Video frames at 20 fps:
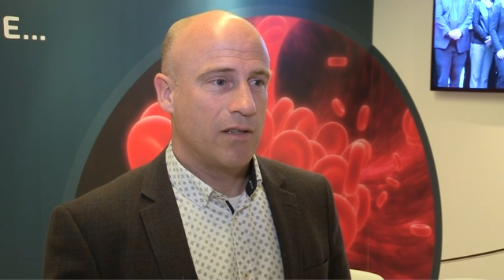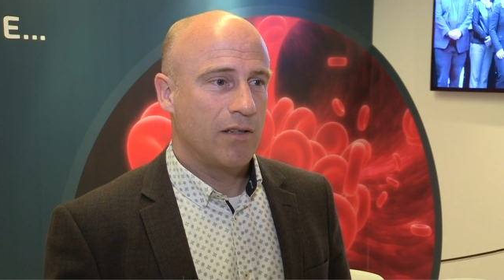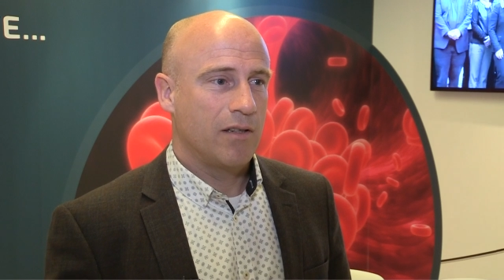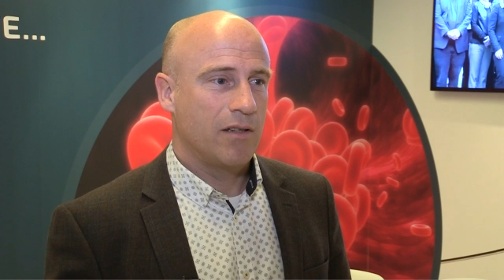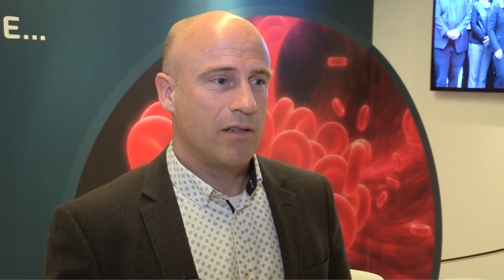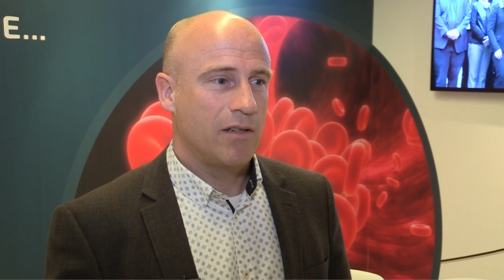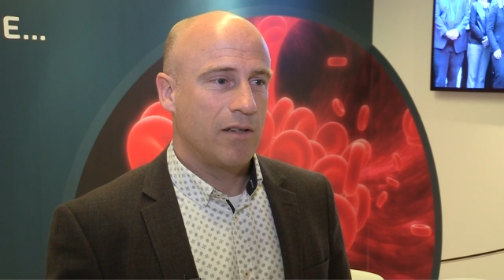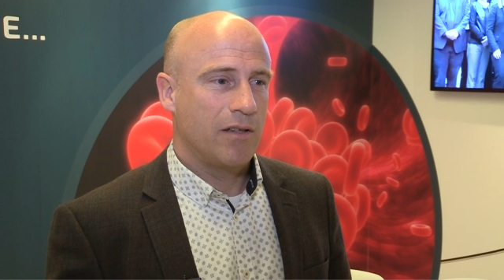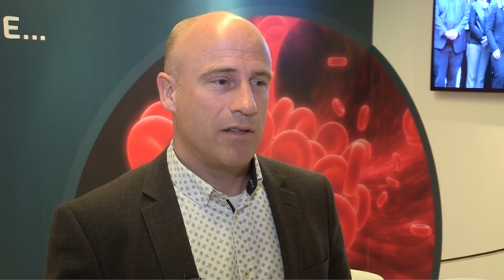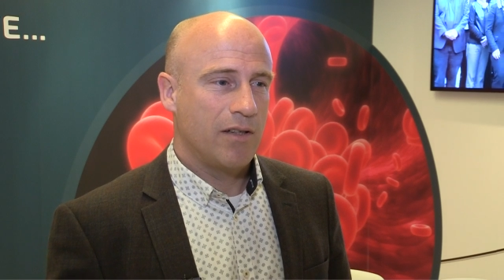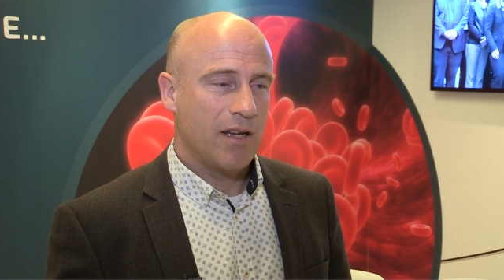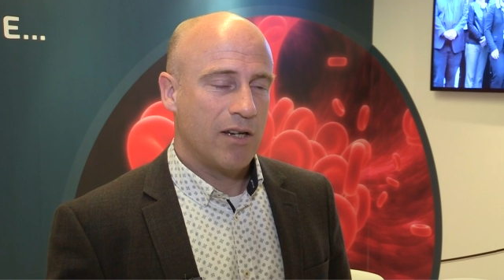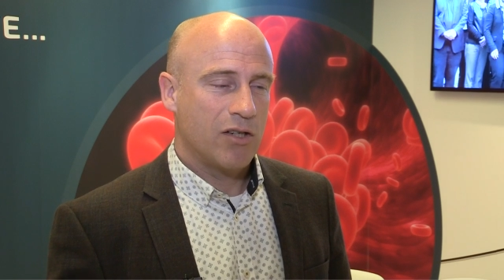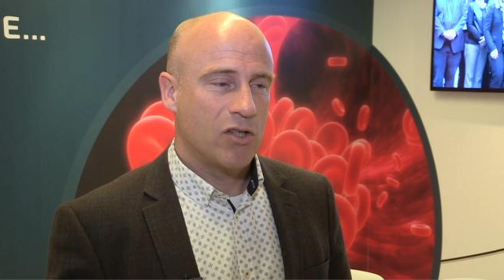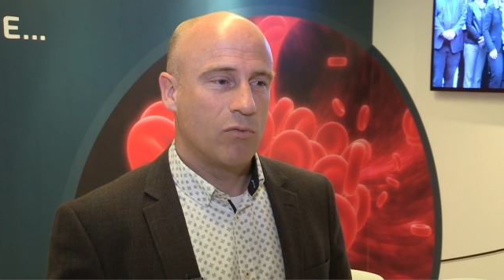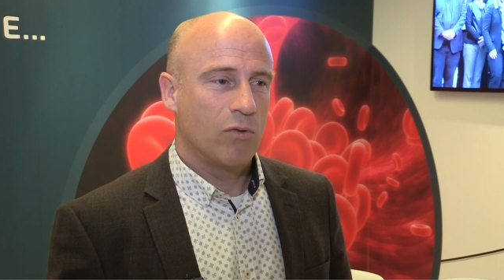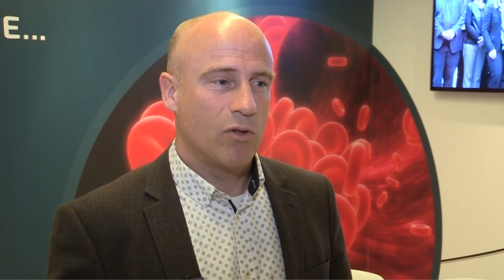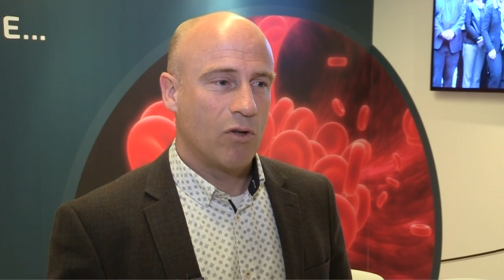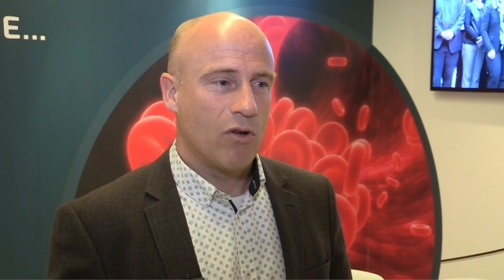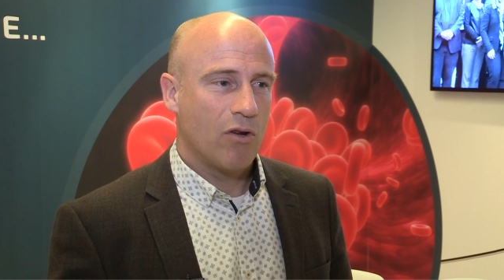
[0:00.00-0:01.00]
uh, on the
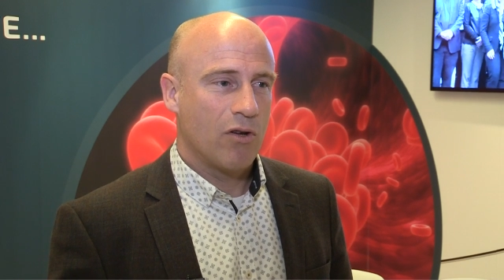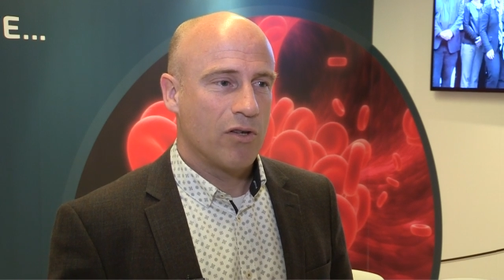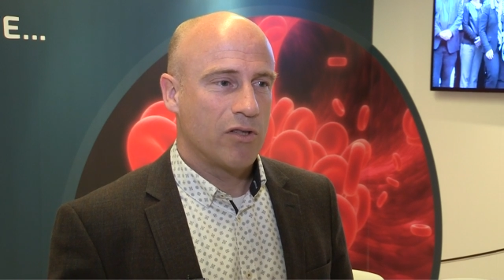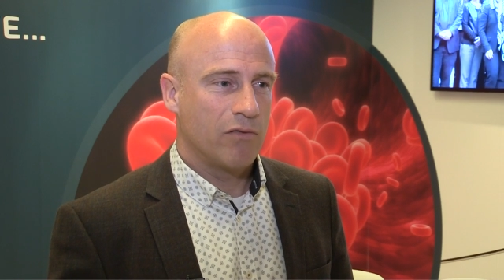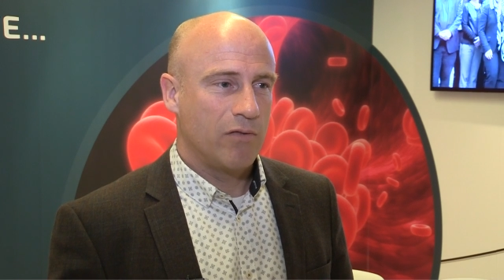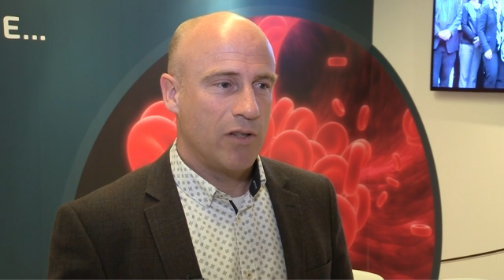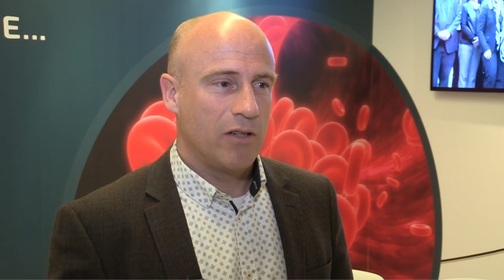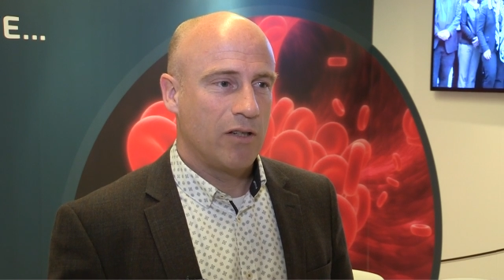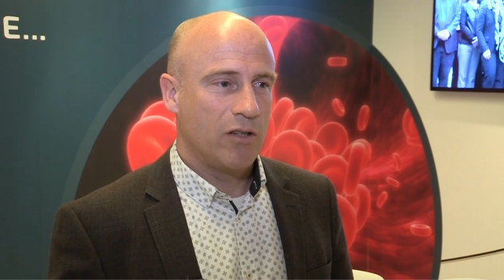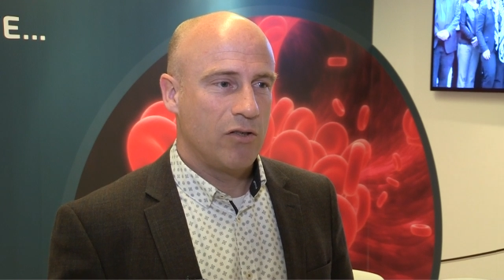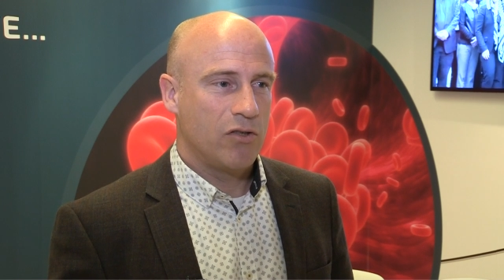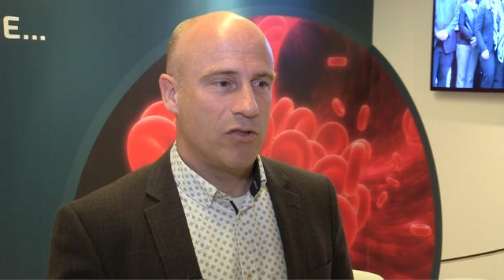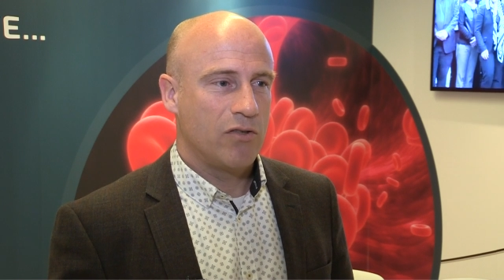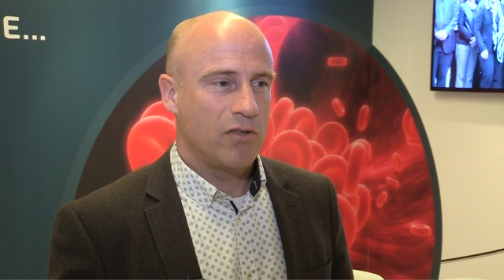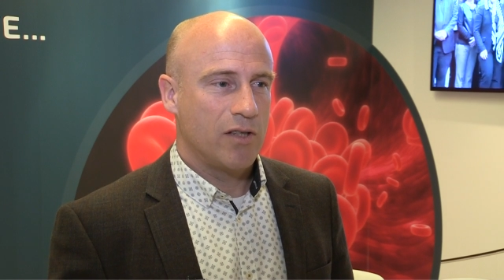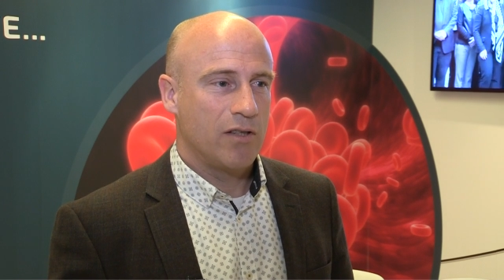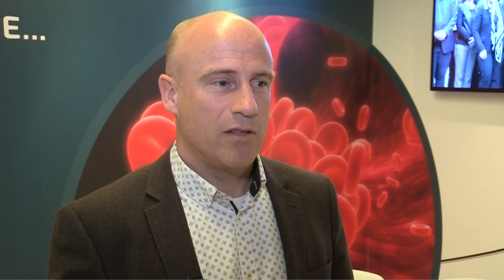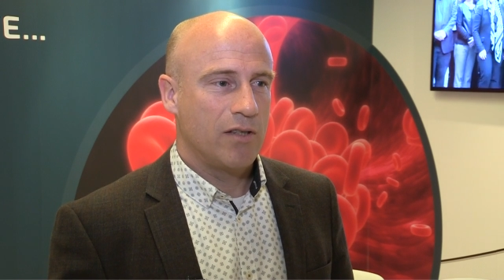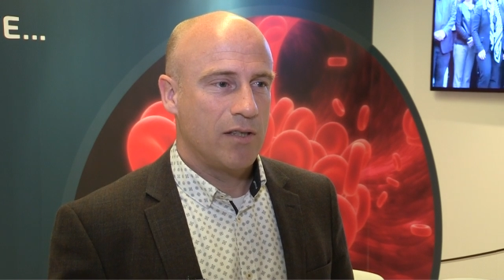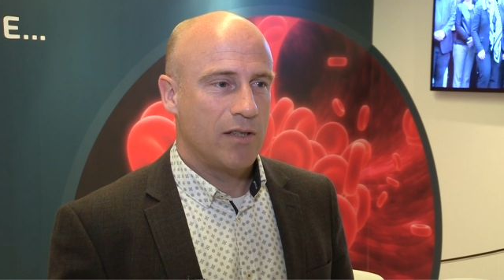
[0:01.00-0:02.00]
actual cause of the
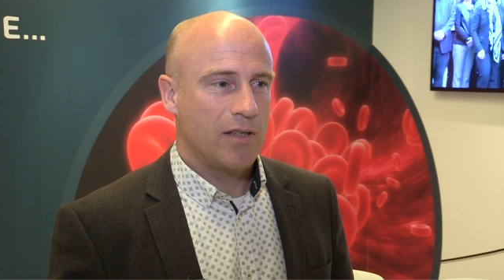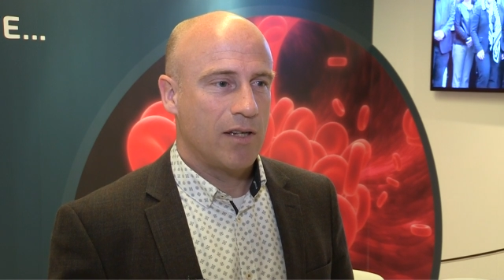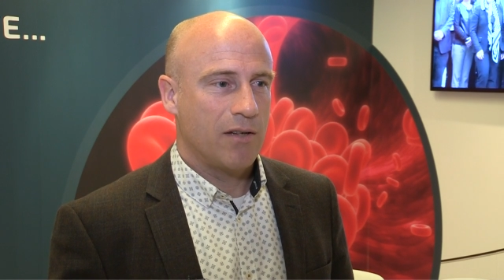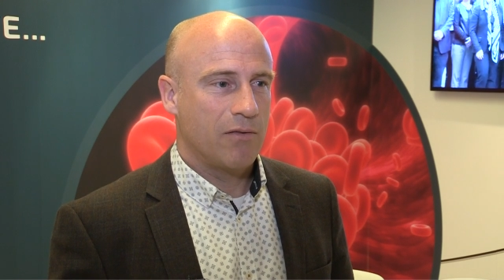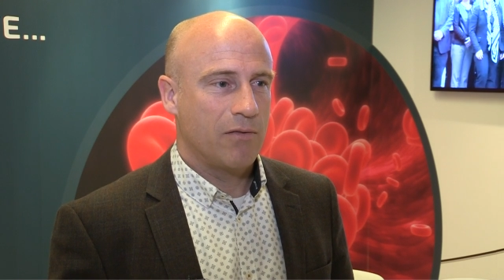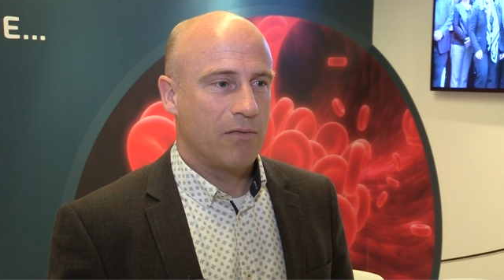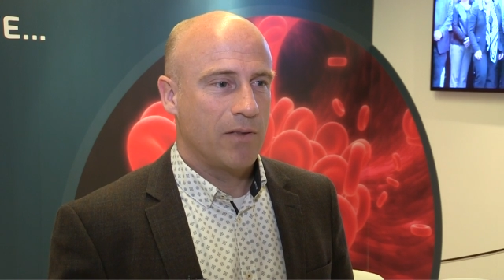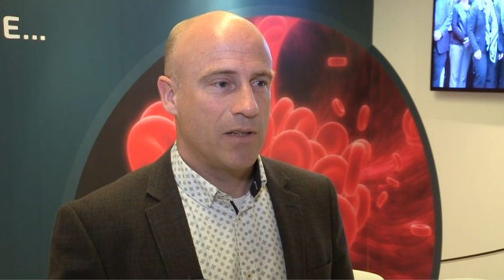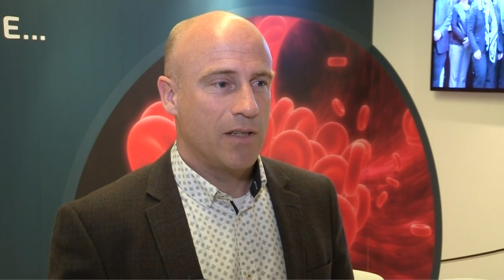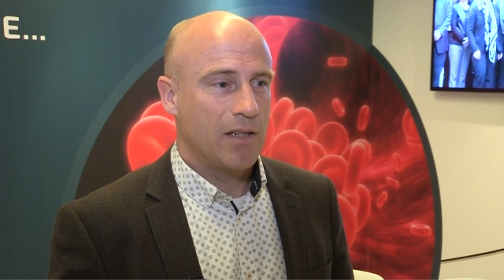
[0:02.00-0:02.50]
occlusions itself.